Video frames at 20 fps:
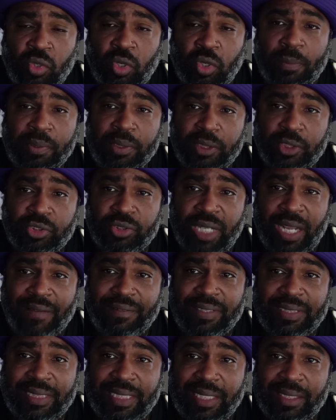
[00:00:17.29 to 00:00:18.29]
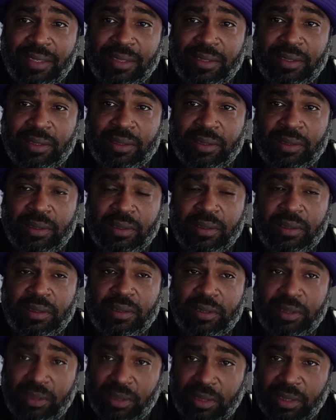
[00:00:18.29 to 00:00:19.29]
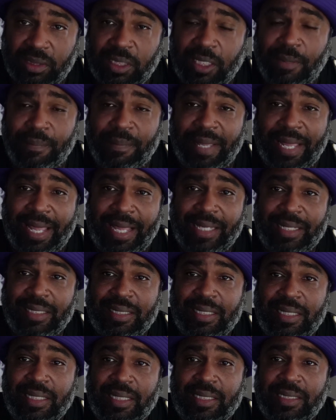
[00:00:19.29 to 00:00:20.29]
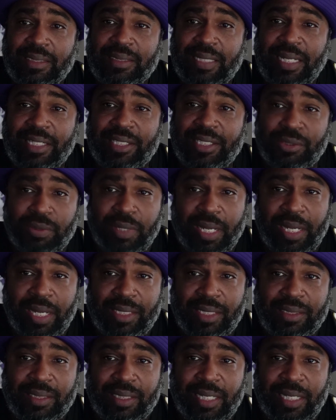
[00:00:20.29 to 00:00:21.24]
or put a drive together to to come back, they do that.